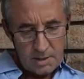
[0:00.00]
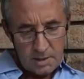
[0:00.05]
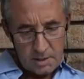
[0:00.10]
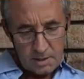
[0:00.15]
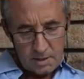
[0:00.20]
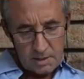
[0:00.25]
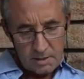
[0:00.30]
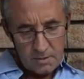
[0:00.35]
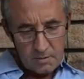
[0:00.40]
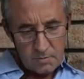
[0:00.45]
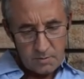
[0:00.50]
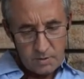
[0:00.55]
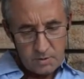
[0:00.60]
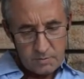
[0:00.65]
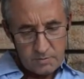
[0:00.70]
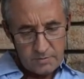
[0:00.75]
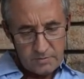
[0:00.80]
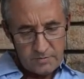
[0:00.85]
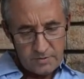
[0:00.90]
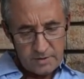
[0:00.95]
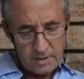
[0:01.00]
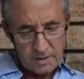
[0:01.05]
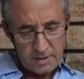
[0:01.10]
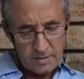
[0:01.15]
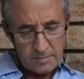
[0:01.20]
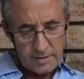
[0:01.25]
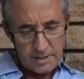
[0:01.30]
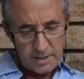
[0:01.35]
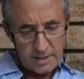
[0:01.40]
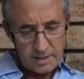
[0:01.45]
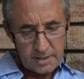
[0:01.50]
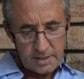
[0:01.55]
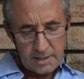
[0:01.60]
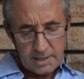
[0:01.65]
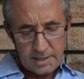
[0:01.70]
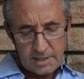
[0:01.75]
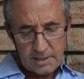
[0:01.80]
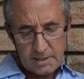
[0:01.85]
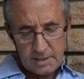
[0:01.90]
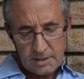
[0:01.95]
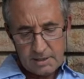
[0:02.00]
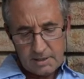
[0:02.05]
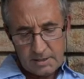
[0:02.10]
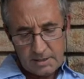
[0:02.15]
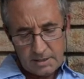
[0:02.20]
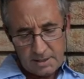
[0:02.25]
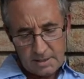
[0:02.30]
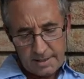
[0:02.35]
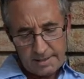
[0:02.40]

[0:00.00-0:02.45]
Now what we found about that is